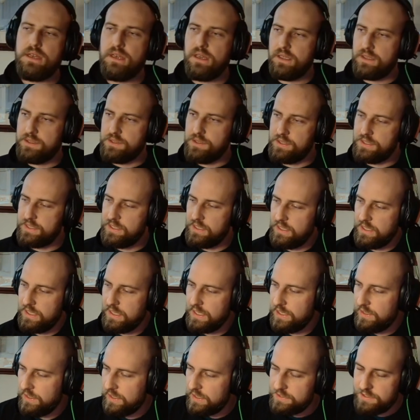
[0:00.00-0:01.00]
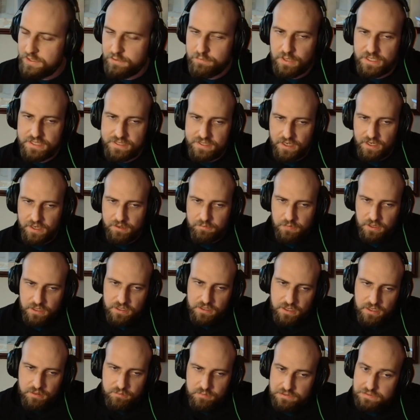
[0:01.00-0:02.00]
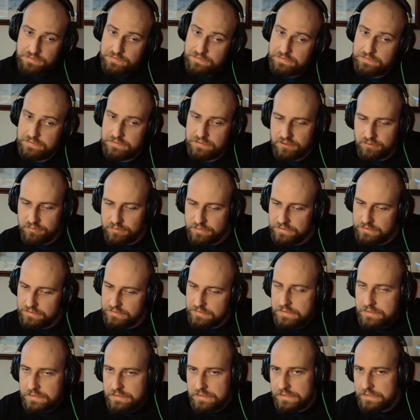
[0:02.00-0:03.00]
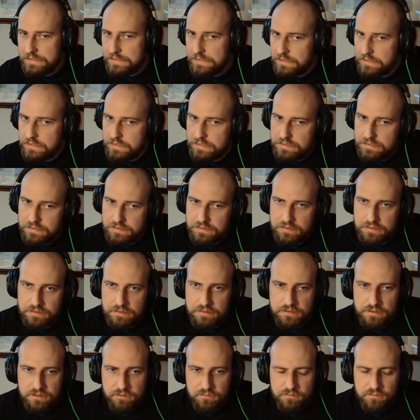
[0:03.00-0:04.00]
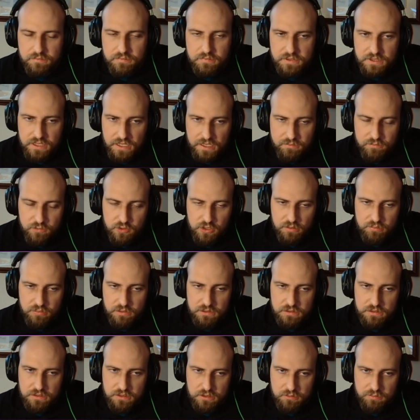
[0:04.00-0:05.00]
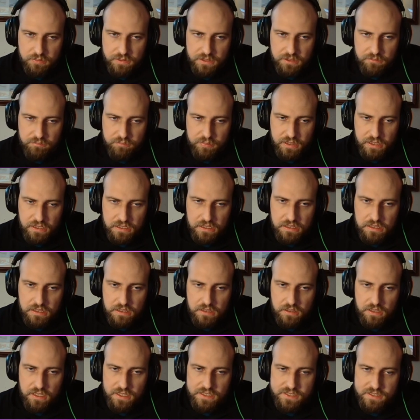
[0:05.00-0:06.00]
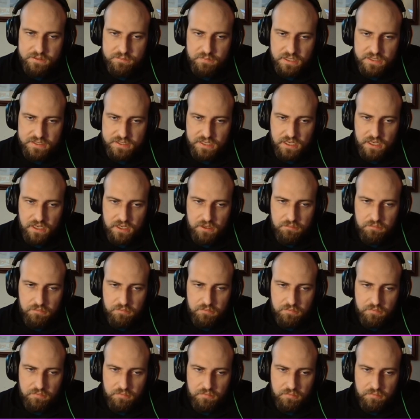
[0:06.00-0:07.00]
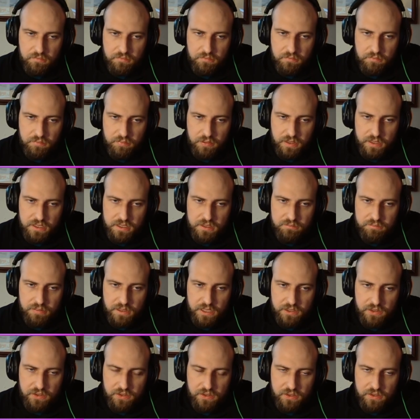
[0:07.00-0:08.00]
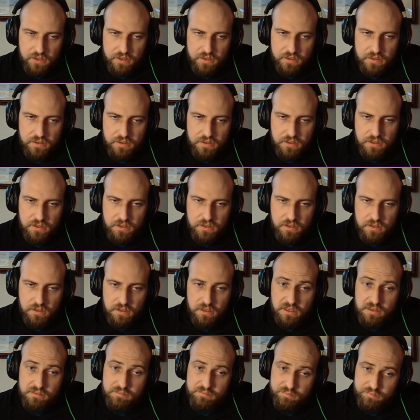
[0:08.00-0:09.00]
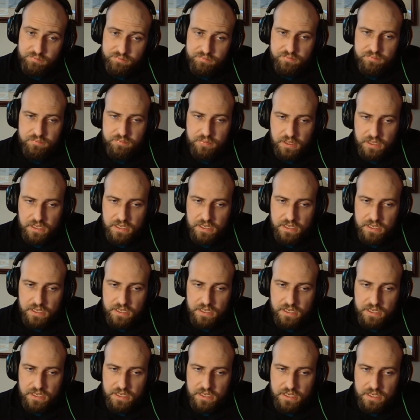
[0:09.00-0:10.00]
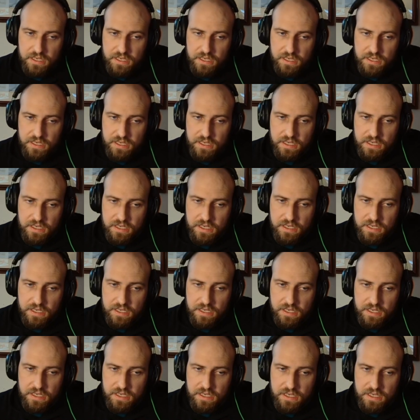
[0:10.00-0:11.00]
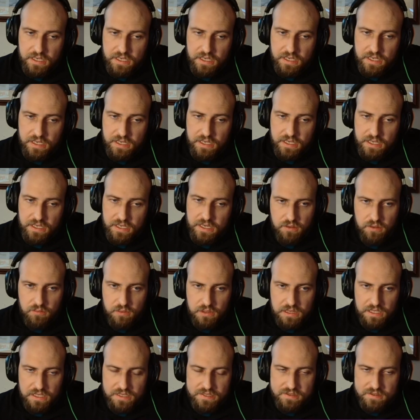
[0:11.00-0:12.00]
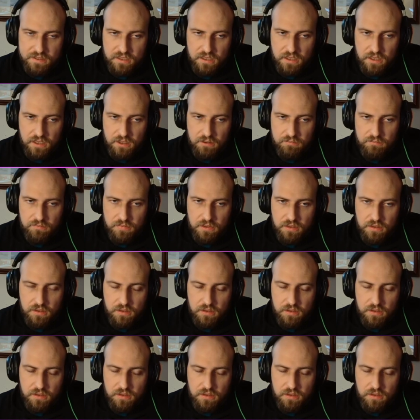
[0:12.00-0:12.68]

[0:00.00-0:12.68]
So you see here, I took my time. I'm a little bit kind of in some time trouble, a little bit, but I took my time, played better, but now I need to convert it with less time.